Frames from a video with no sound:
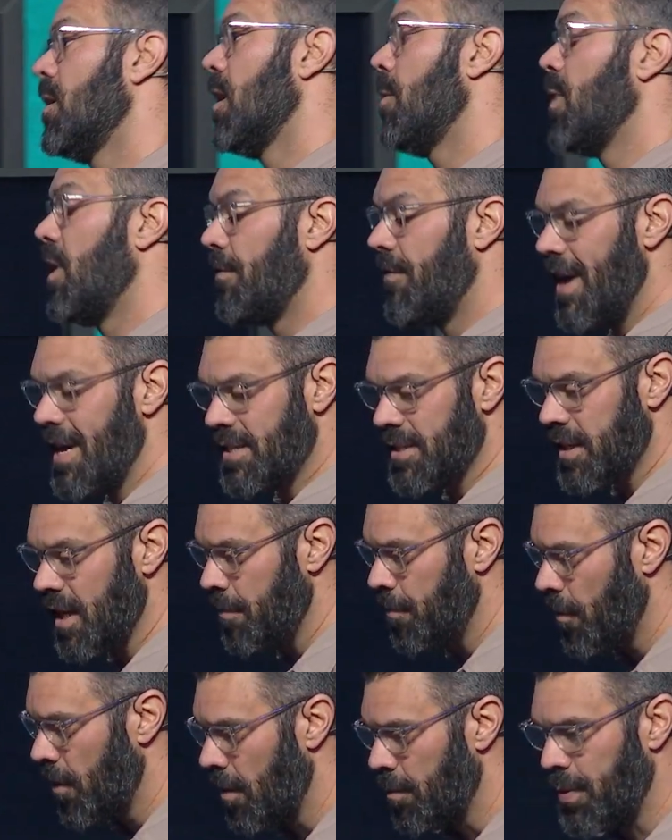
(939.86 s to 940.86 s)
I mean, if I
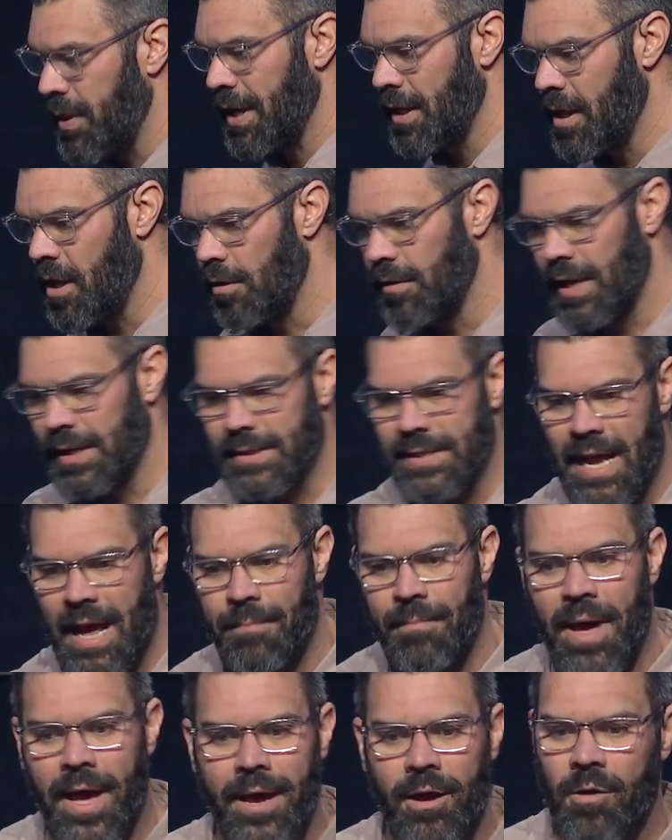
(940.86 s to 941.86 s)
sleep on a pillow that's not
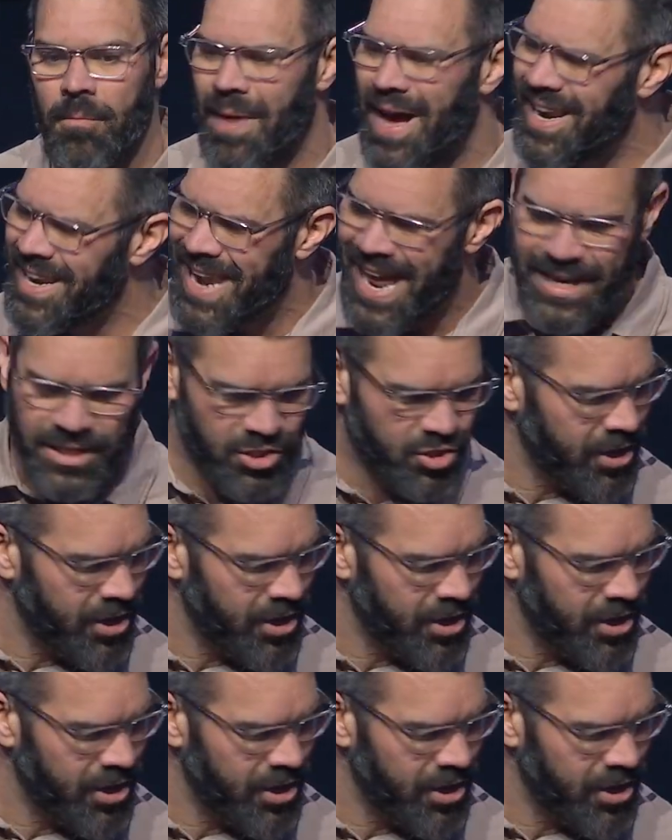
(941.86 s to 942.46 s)
my own, my neck's